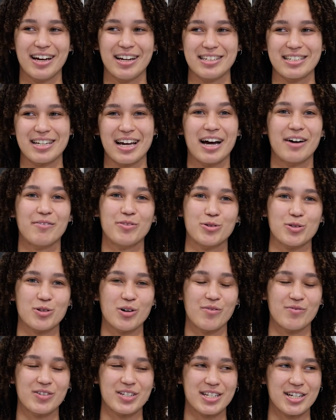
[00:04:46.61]
and to have those
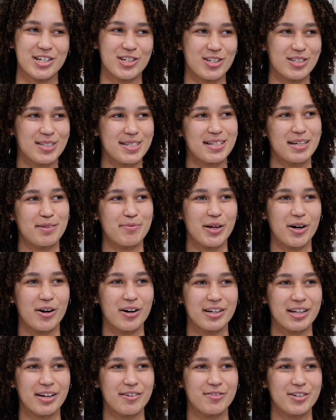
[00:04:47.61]
conversations could be
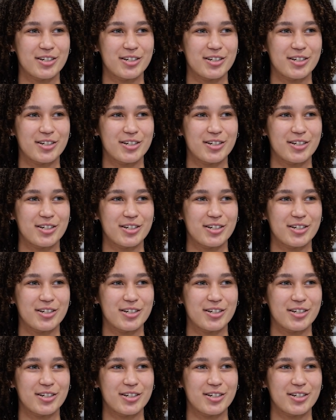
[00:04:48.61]
hard at